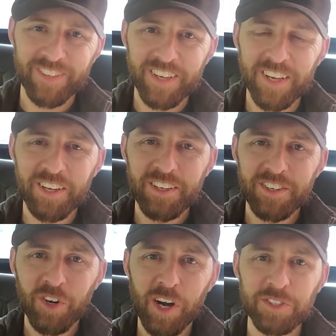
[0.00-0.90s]
Uh,
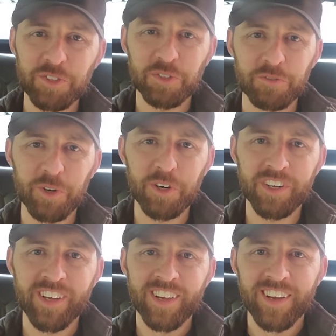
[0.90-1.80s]
crisis
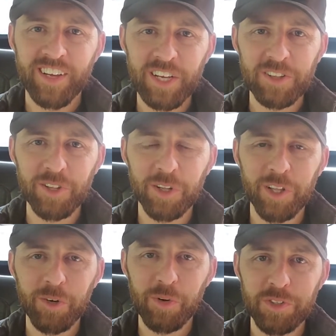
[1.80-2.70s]
averted. Uh, luckily,
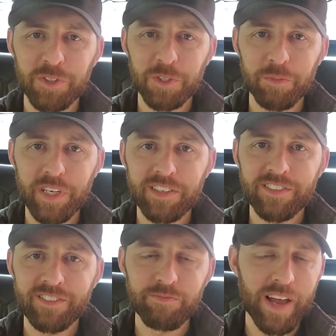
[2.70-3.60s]
it wasn't some big,
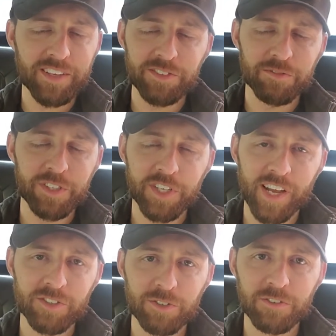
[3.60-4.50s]
massive
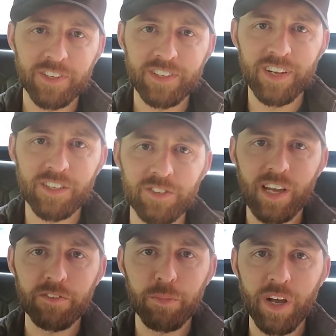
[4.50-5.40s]
catastrophe. Then I was going to
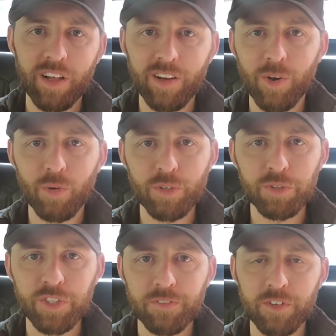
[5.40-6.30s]
have to buy like a whole new
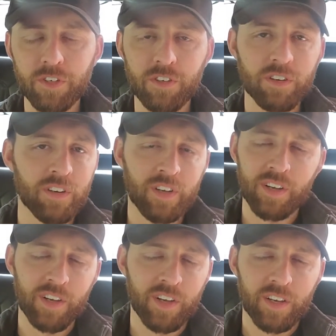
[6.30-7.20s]
shifter or,
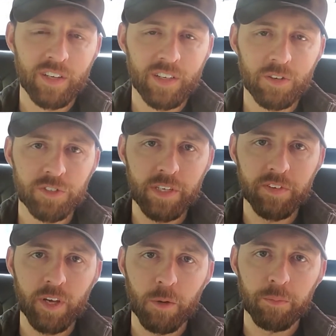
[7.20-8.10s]
you know,
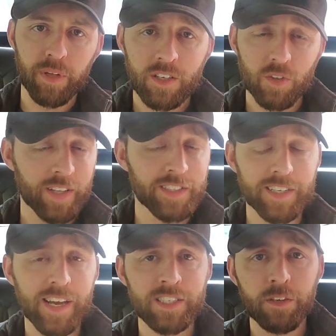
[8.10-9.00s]
shift cup. So that's it,
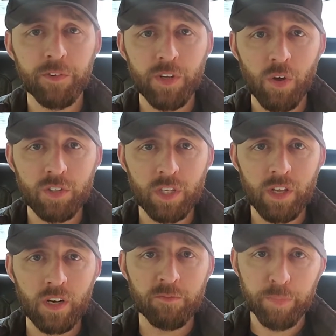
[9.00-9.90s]
guys. If you notice a
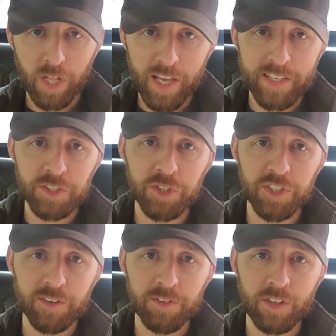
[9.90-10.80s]
lot of play in your
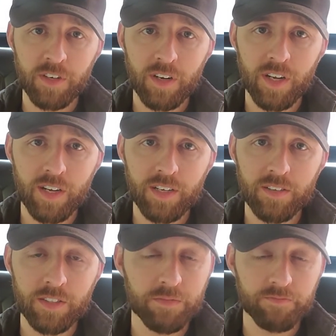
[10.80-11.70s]
shifter, uh,
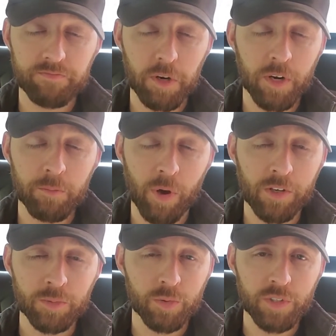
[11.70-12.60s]
it's very
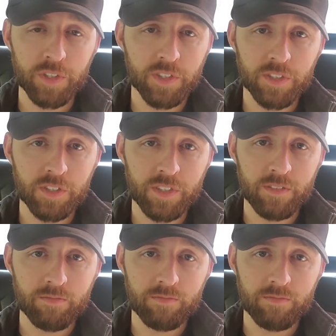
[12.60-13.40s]
possible it could just need